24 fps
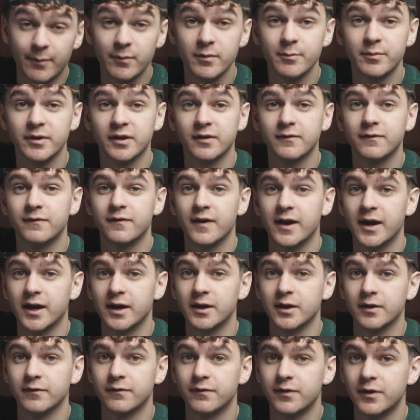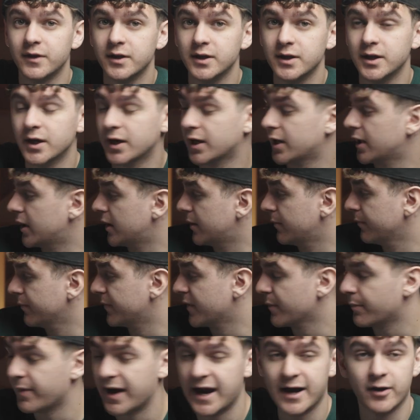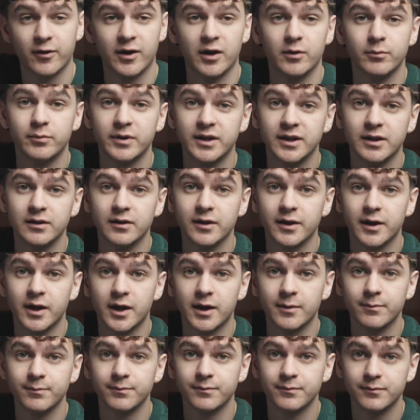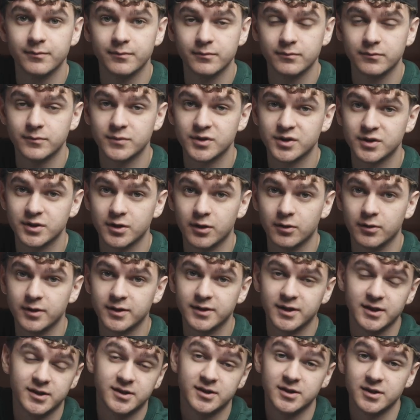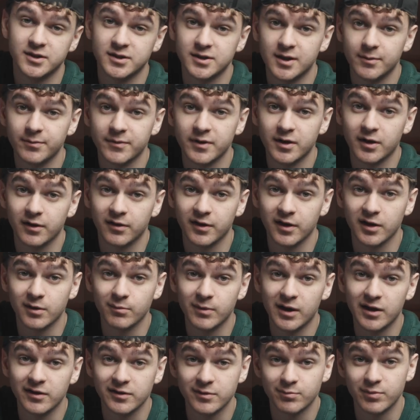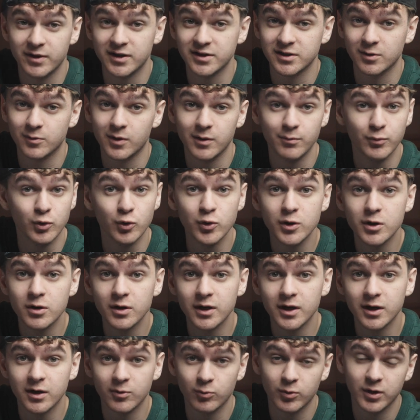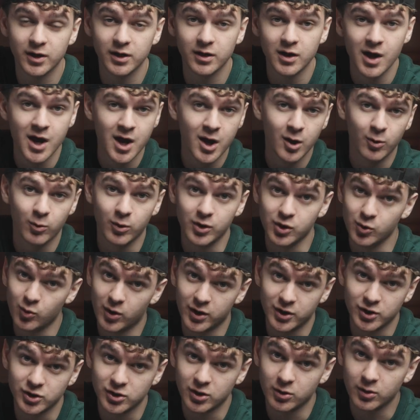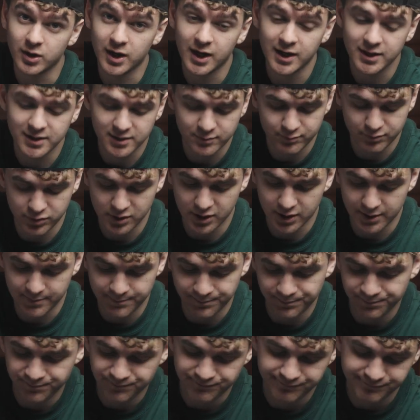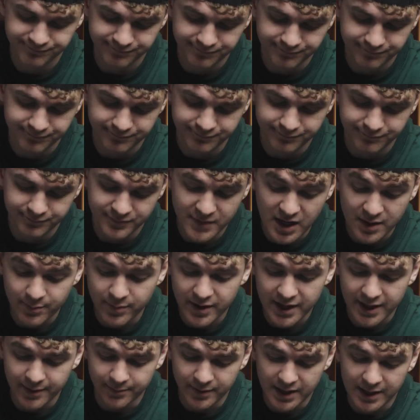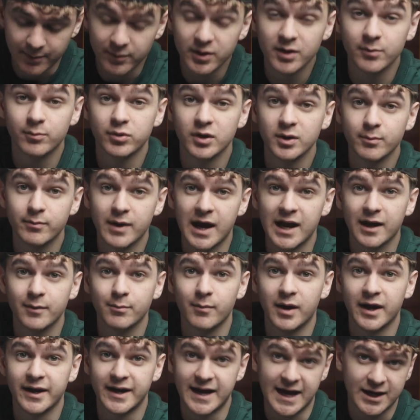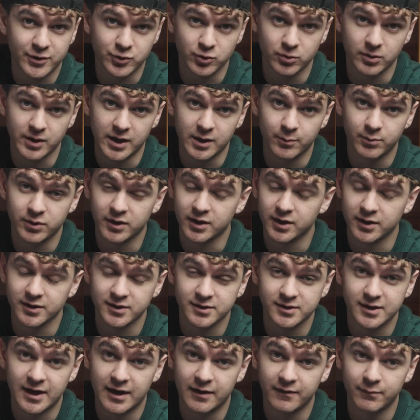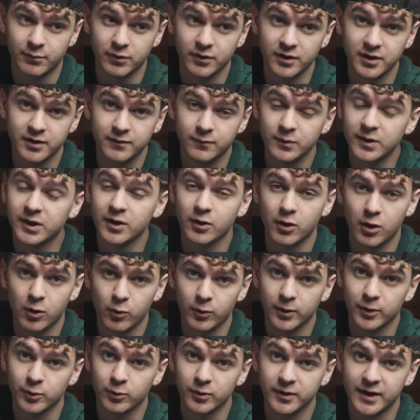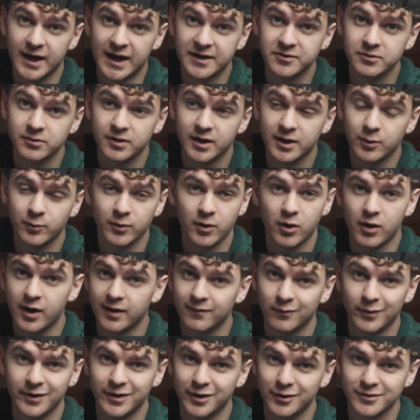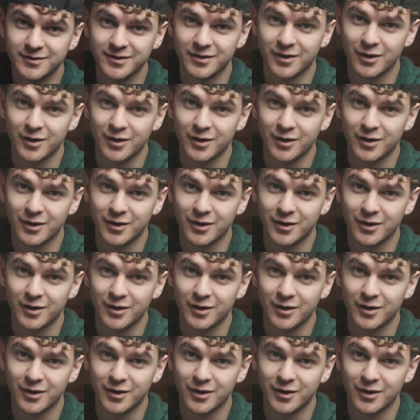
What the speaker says: a big fan of the background being lit up. So it's just something to think about. It depends on what mood you're in and what you want to showcase, but not bad. I'm gonna bring back my natural light because I believe we can all work with natural light. We all have windows in our